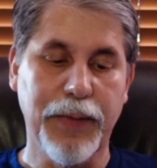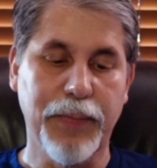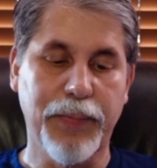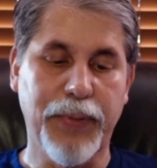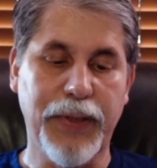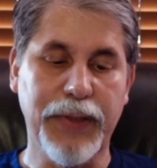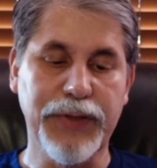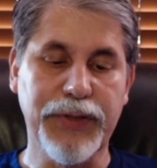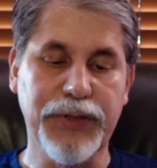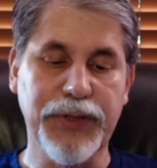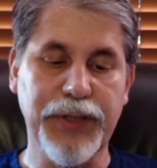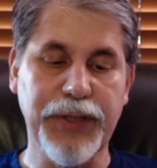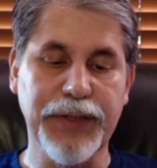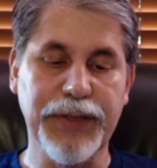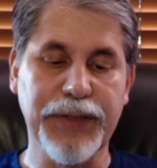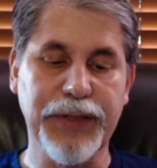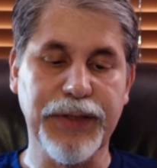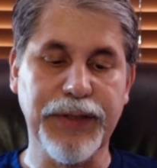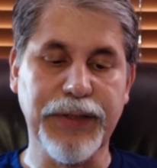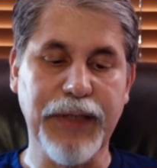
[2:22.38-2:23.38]
But
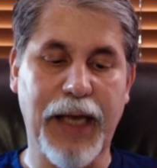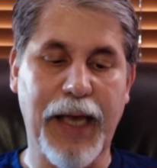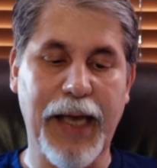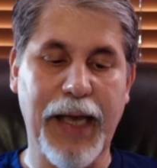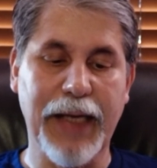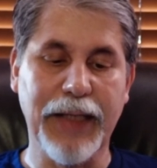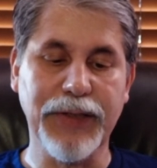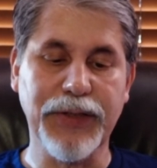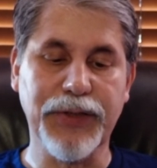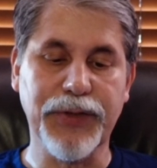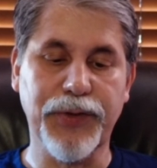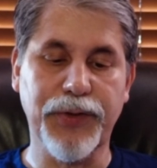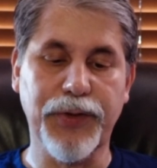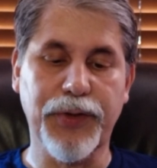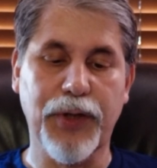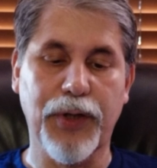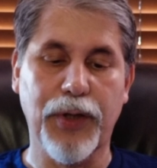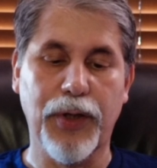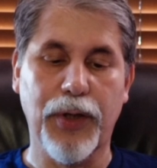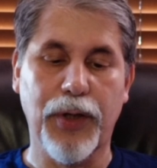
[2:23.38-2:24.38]
Jesus answered,
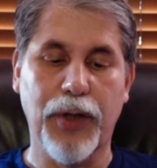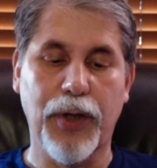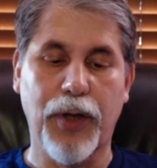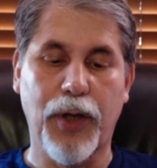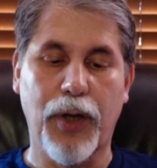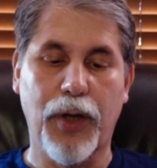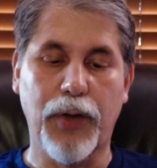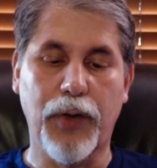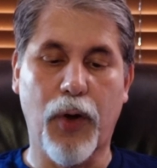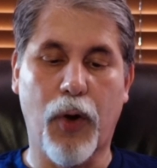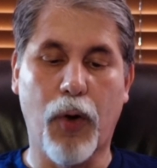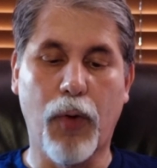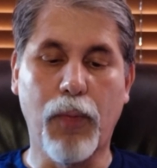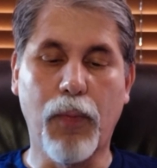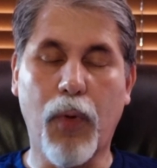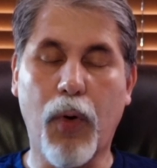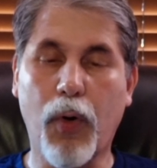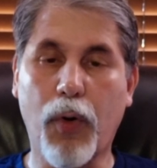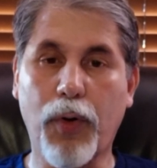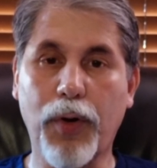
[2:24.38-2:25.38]
No
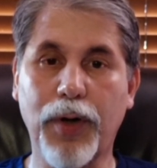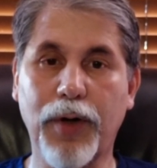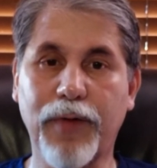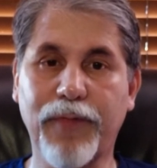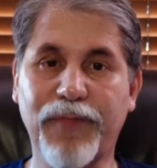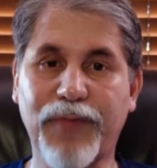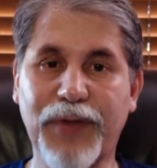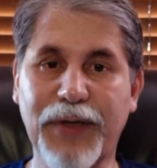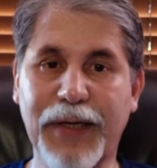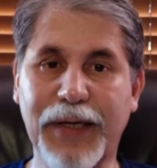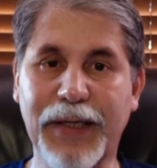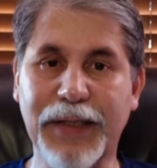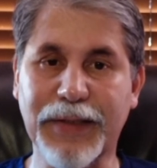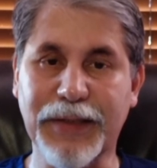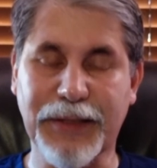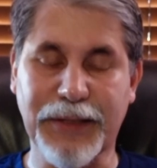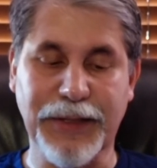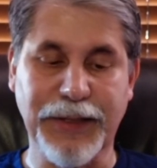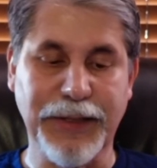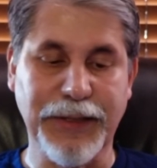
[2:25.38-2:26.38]
more of
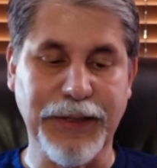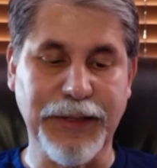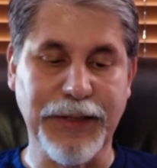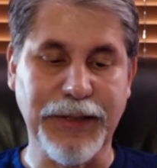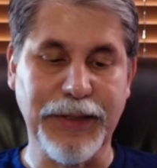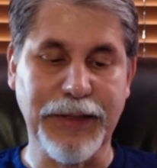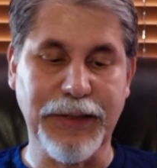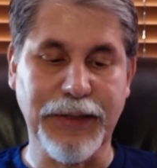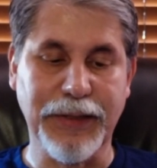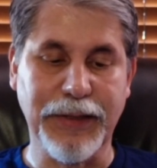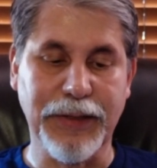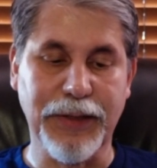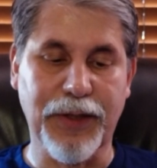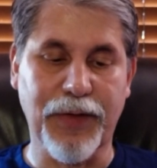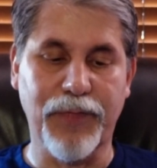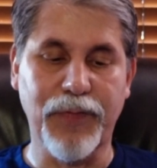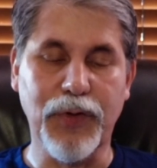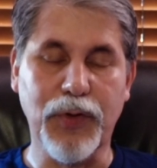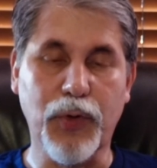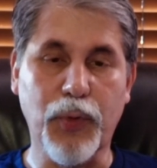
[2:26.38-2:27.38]
this
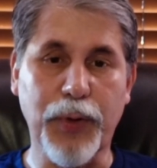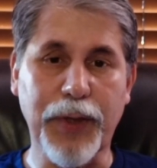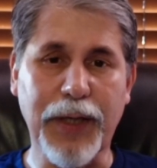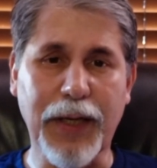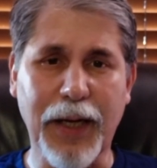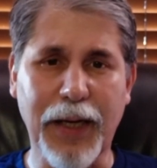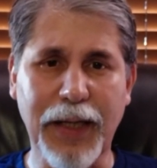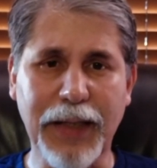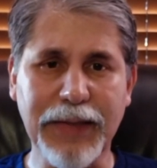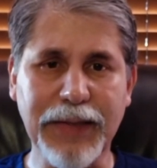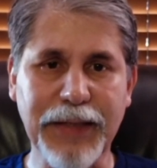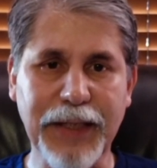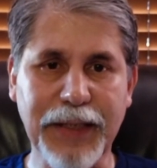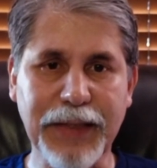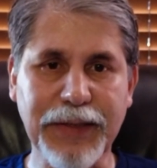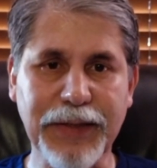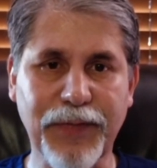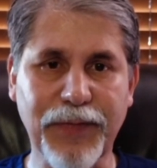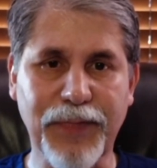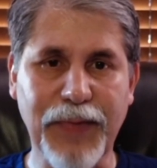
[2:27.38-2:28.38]
give you a quick
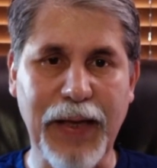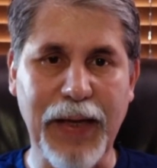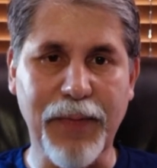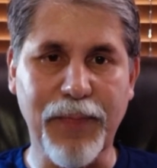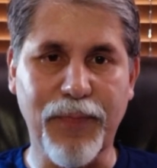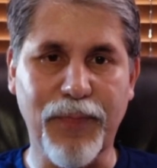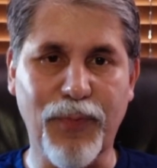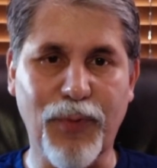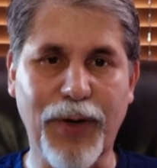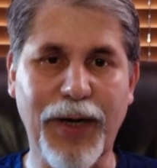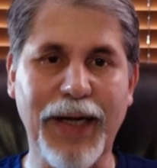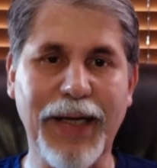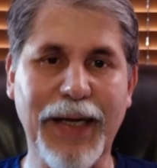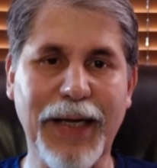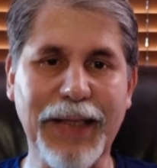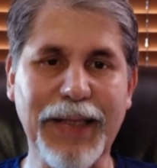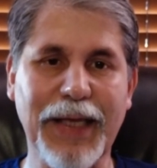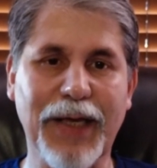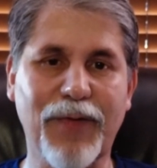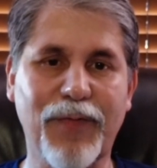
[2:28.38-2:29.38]
context of that, where I
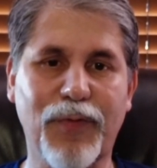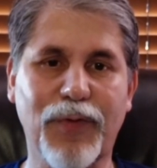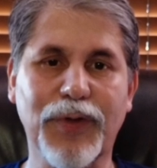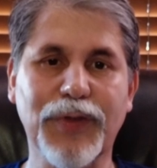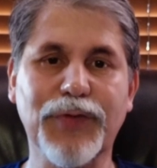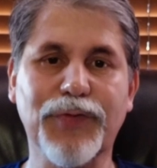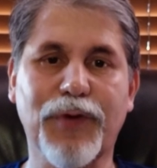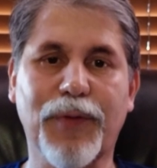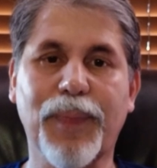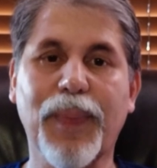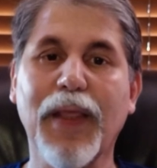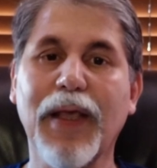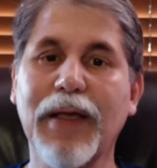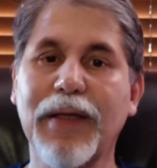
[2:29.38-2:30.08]
got that verse from.